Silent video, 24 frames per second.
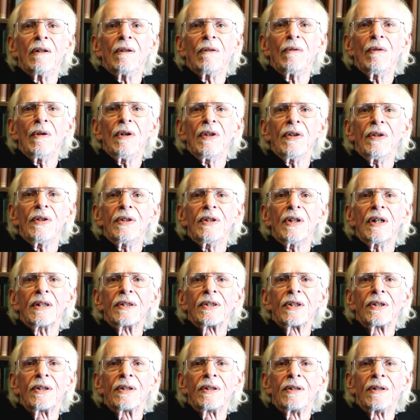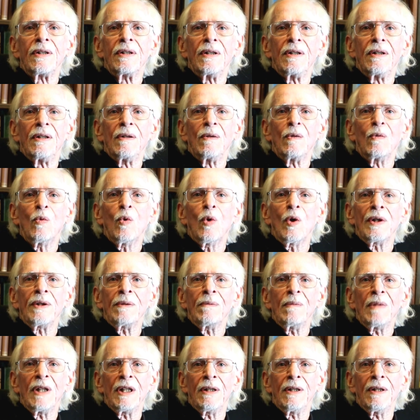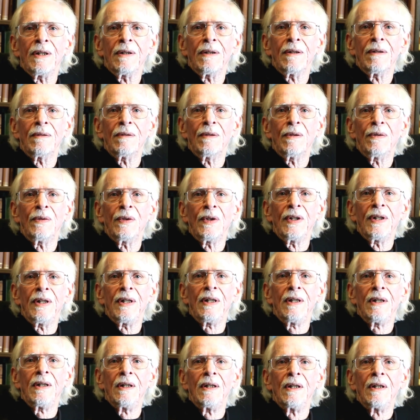with just 1 minute only